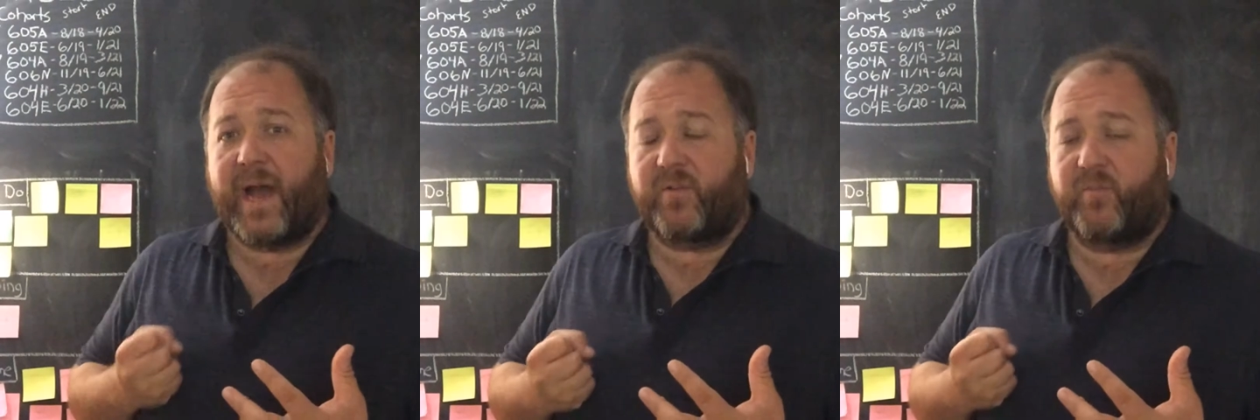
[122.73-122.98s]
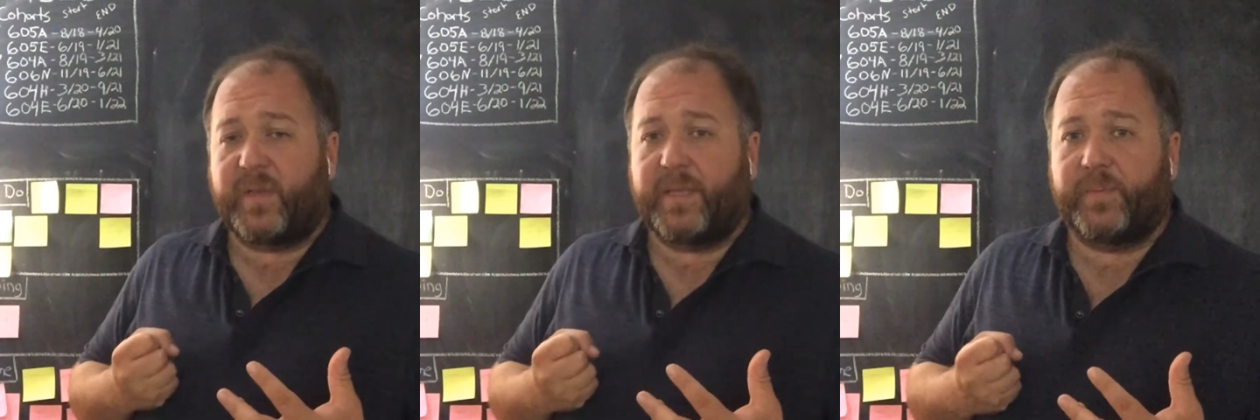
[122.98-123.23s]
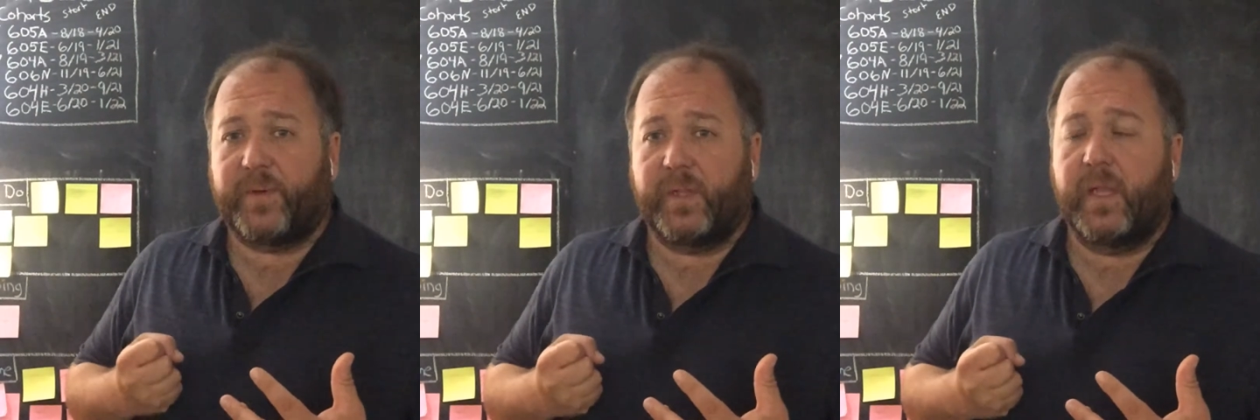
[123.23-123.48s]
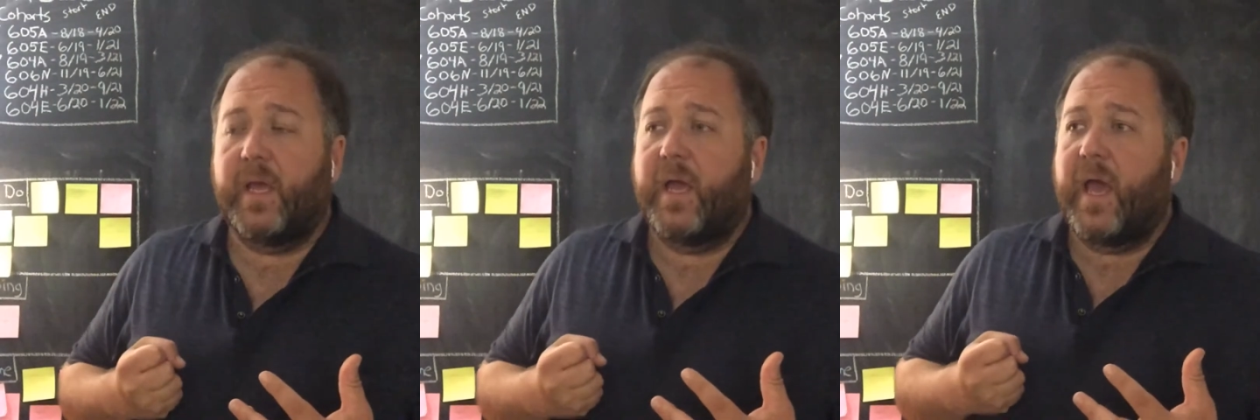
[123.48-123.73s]
out of people,
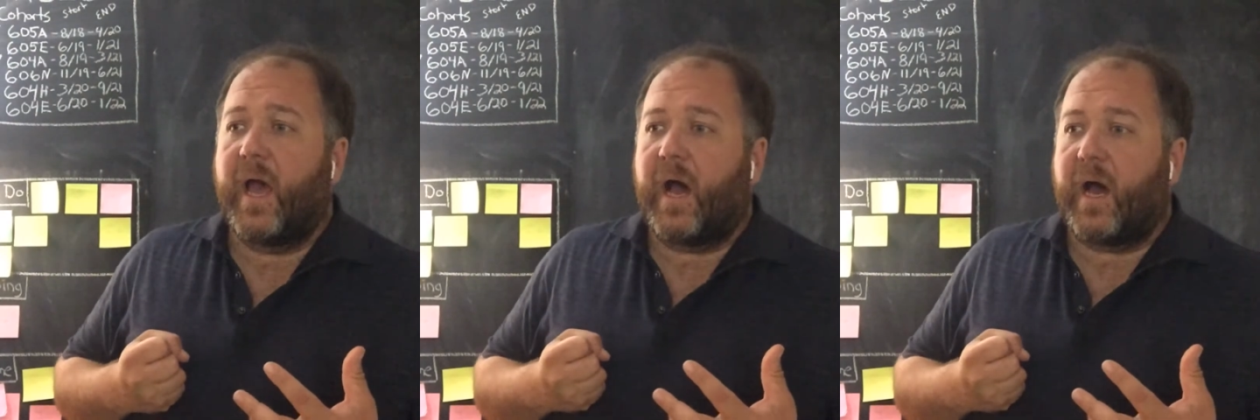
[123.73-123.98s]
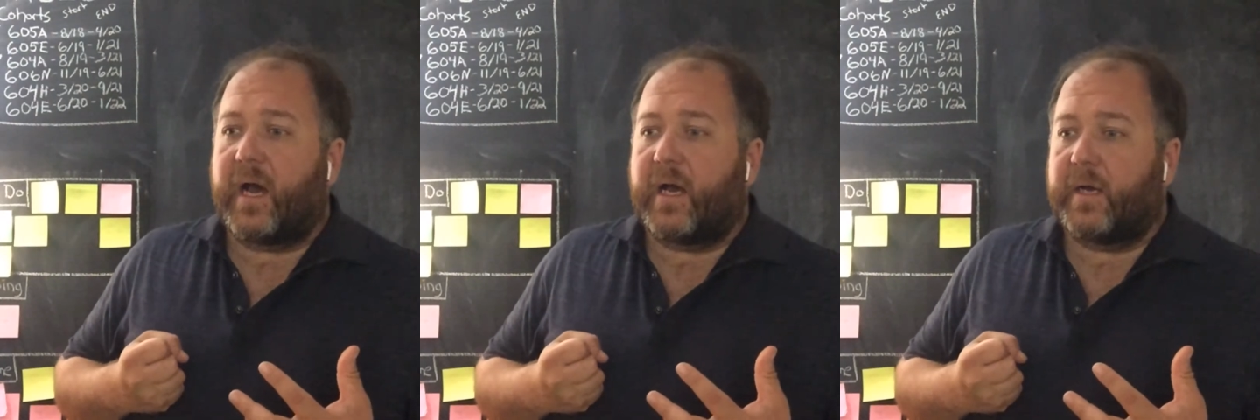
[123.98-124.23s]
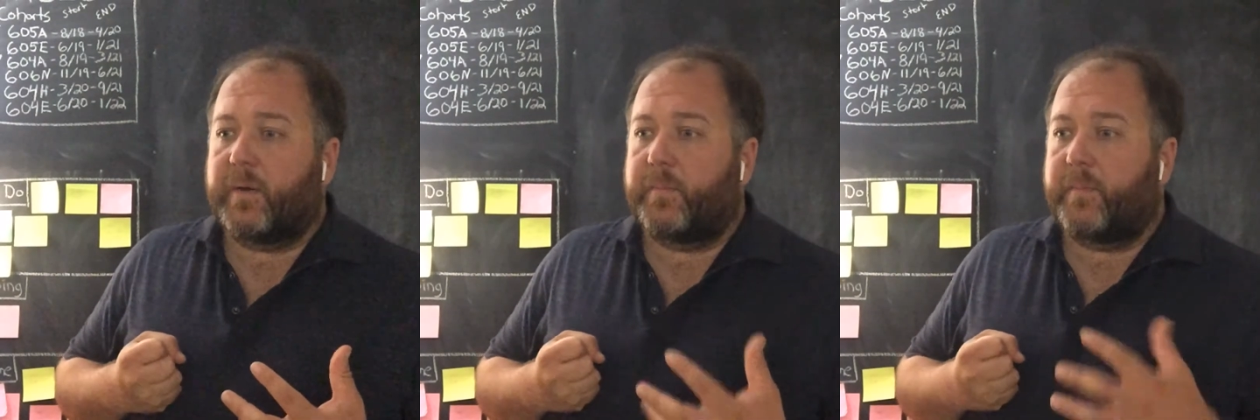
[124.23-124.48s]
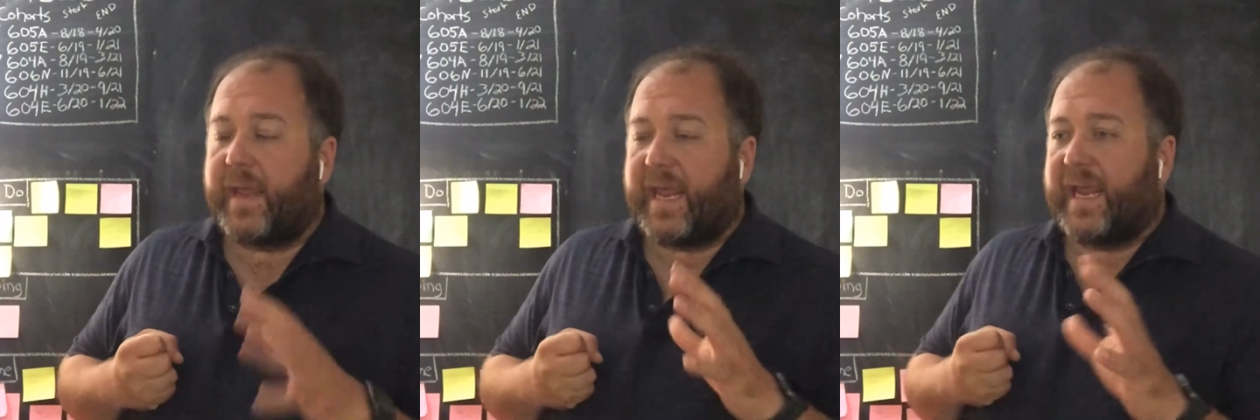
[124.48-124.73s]

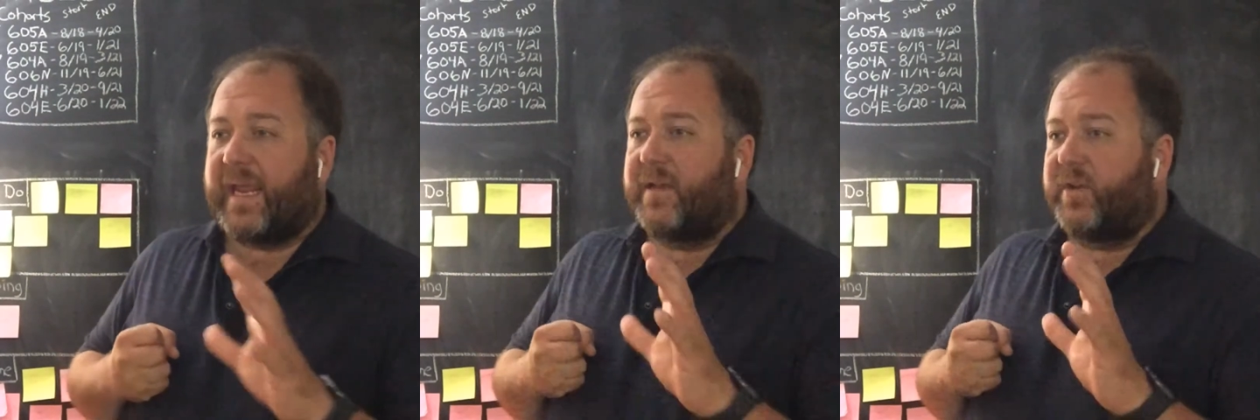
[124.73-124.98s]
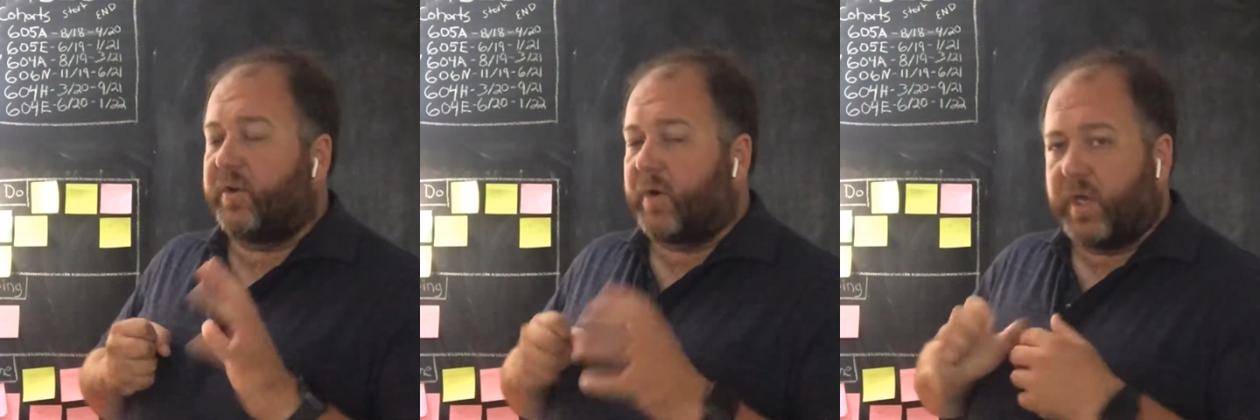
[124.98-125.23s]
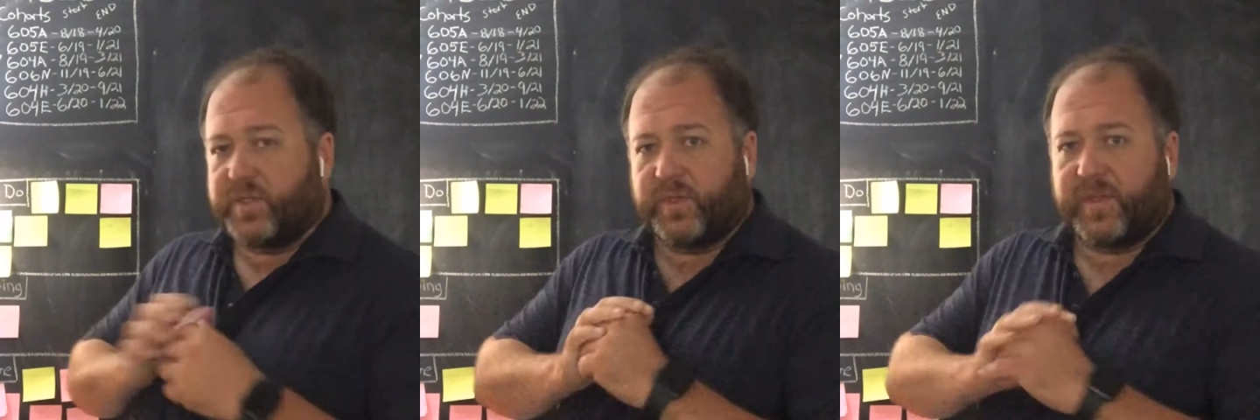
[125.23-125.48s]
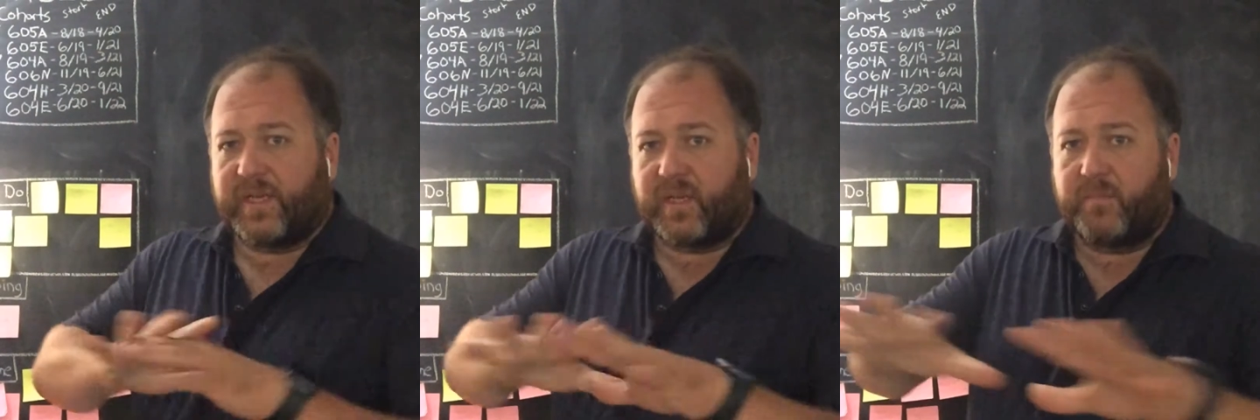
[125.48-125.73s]
and you're also
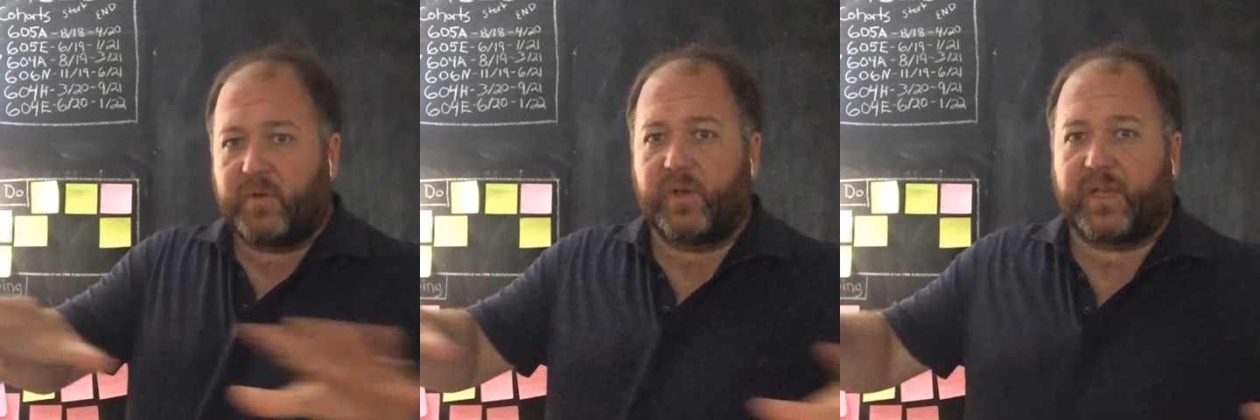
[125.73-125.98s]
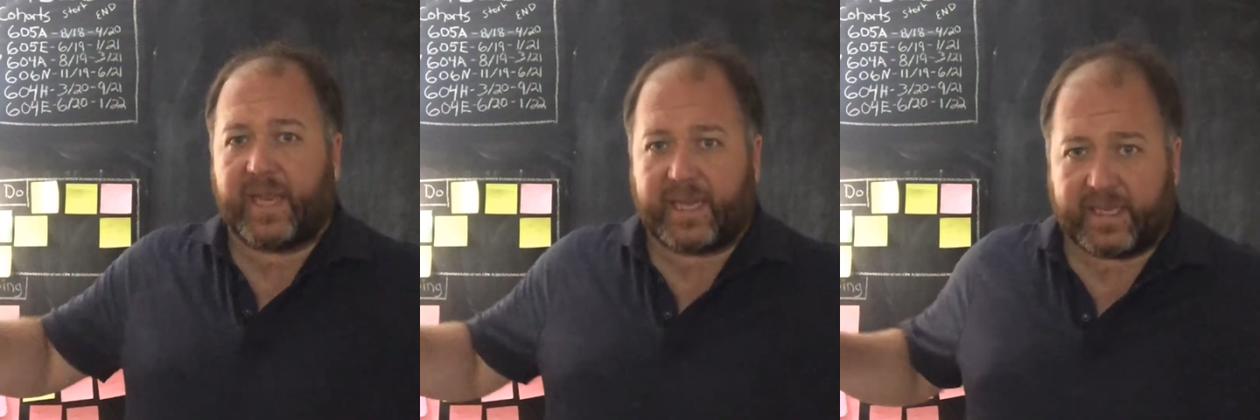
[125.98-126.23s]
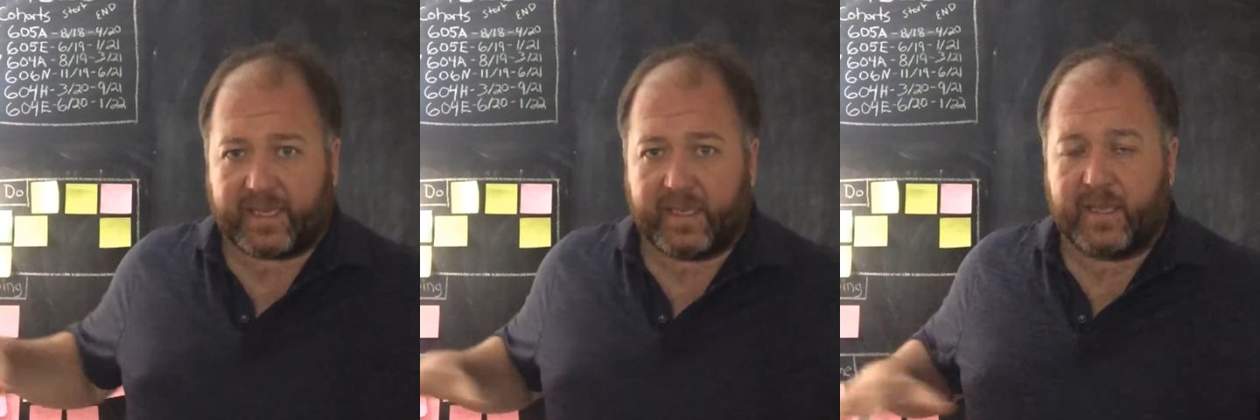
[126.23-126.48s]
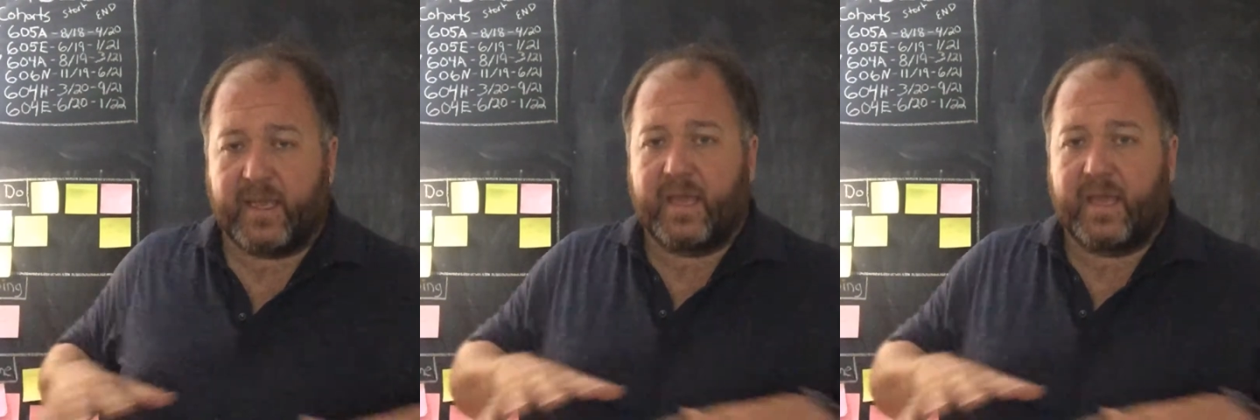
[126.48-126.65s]
then communicating